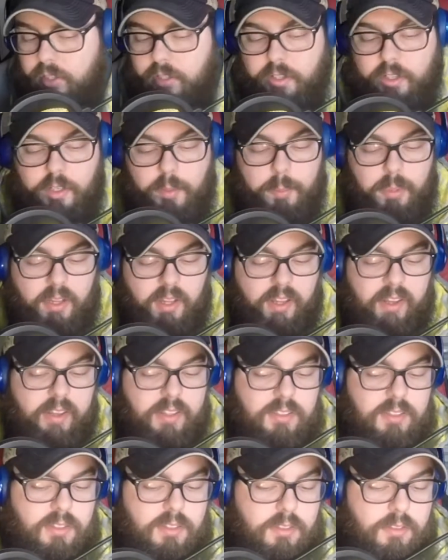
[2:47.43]
good
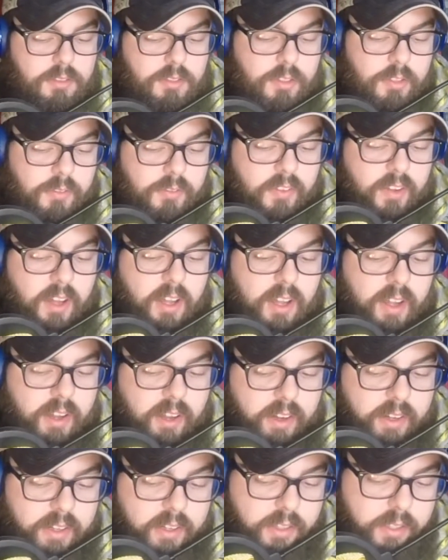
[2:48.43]
place to
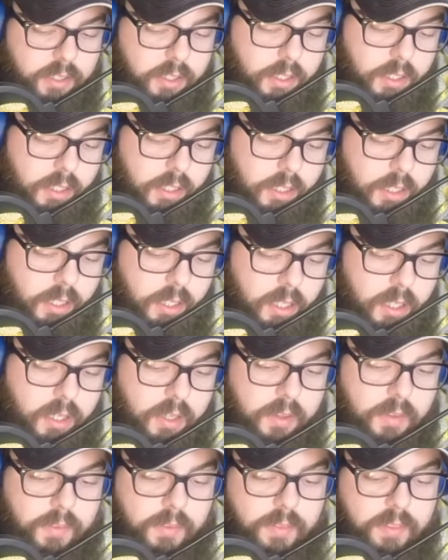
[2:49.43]
find
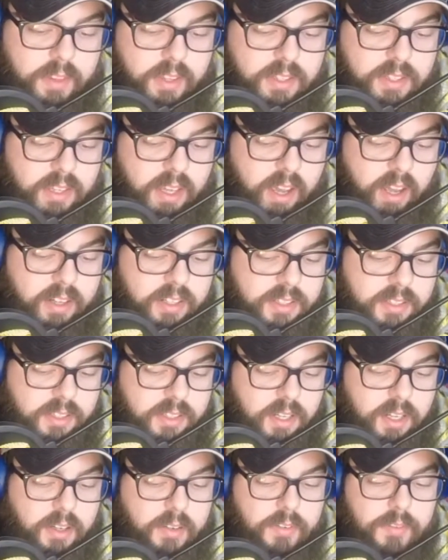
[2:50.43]
this kind of
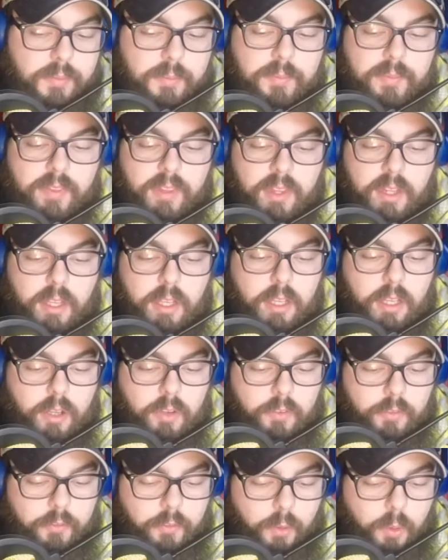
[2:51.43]
stuff,
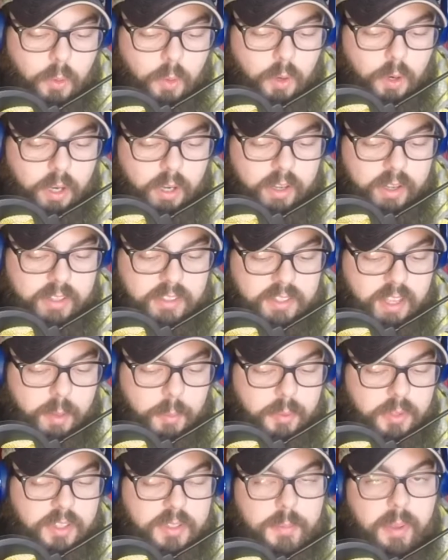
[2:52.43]
for
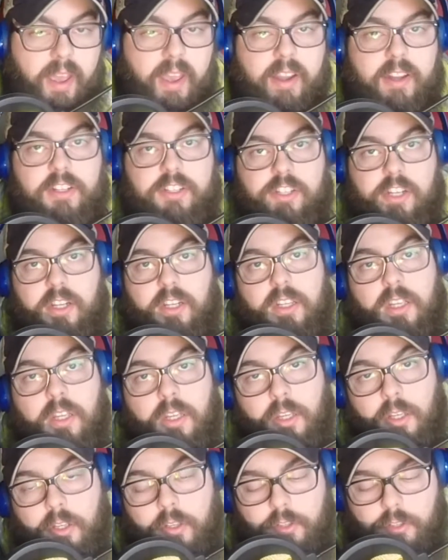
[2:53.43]
example, is packaging.
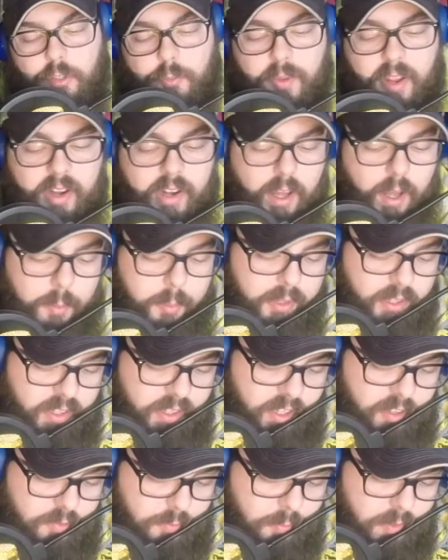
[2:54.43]
You may not
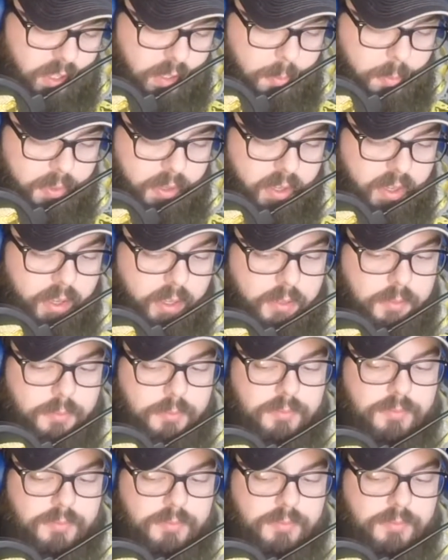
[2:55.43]
believe me, but